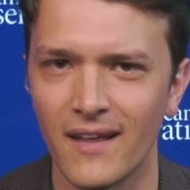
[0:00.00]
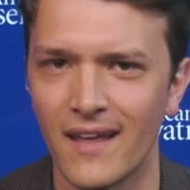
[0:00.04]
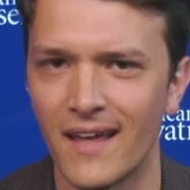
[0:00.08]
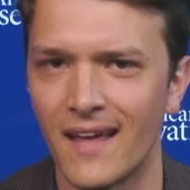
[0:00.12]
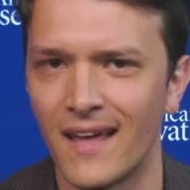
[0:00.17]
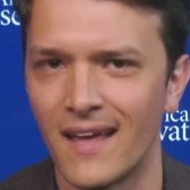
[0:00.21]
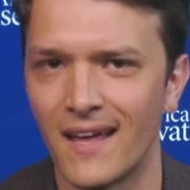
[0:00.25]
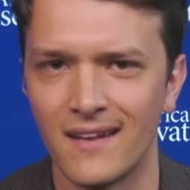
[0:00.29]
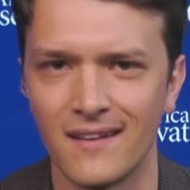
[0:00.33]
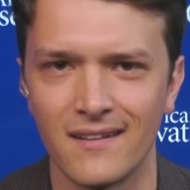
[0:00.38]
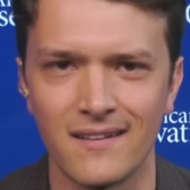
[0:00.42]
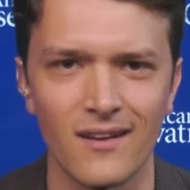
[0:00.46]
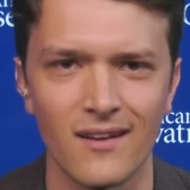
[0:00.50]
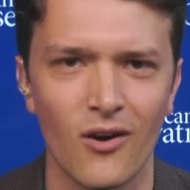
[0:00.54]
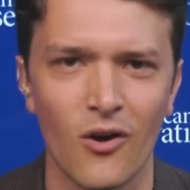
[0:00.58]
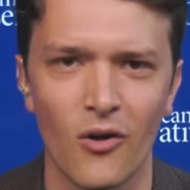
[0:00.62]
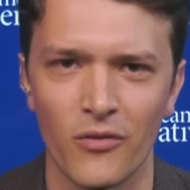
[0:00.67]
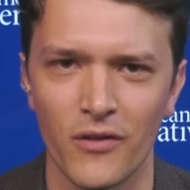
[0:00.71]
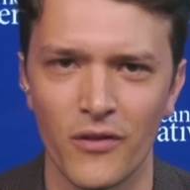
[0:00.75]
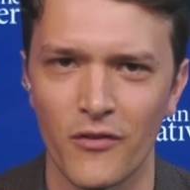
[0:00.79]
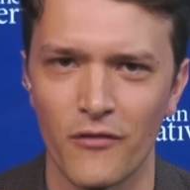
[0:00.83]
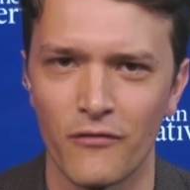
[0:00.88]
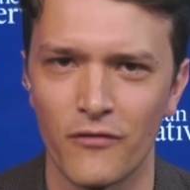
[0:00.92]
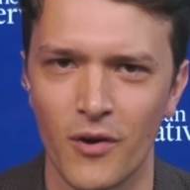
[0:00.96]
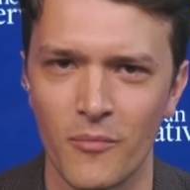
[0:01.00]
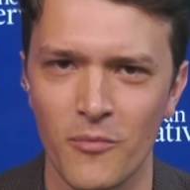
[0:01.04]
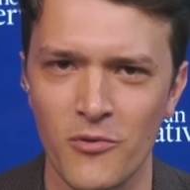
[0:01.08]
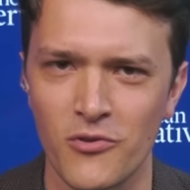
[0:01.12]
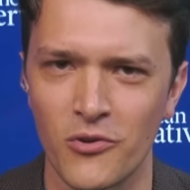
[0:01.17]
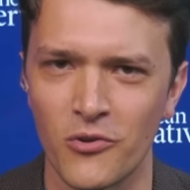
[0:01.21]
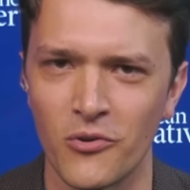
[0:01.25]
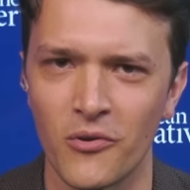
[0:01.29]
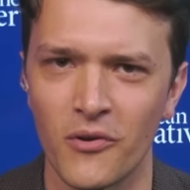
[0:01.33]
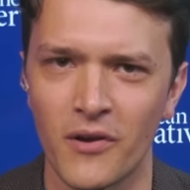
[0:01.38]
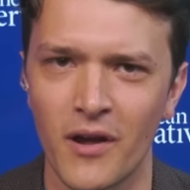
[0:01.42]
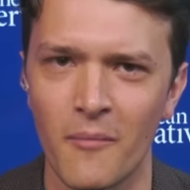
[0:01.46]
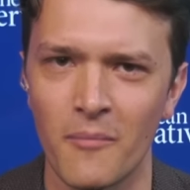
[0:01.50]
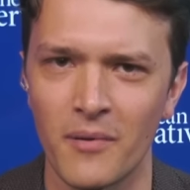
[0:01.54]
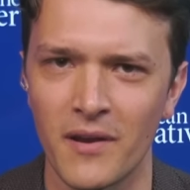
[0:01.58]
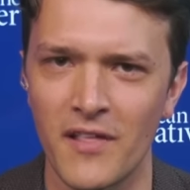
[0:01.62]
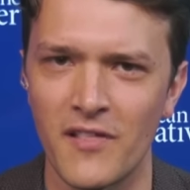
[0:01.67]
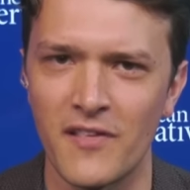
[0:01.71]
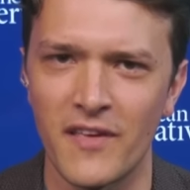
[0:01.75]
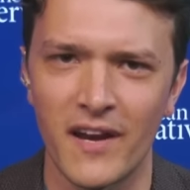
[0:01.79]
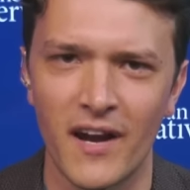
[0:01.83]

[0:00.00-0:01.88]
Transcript: and all the other pharmaceutical companies